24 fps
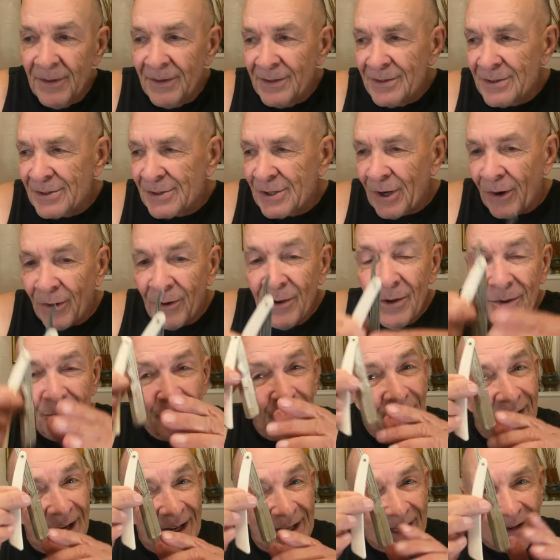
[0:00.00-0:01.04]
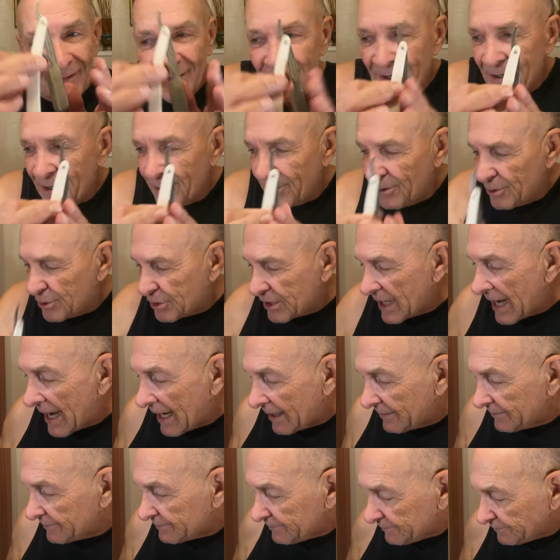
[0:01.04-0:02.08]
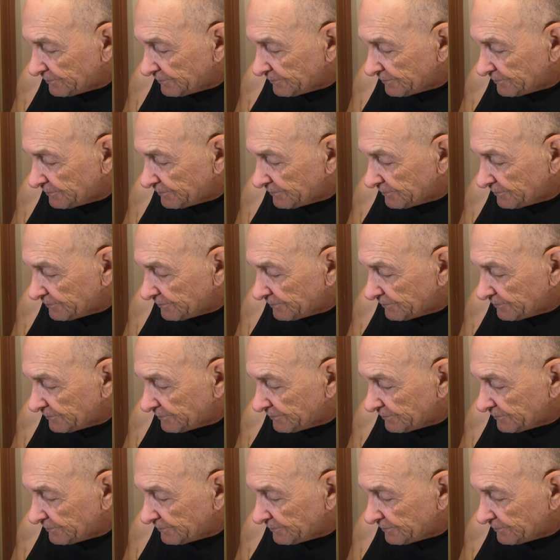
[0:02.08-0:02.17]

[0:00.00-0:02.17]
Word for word: so we're going to give it another shot.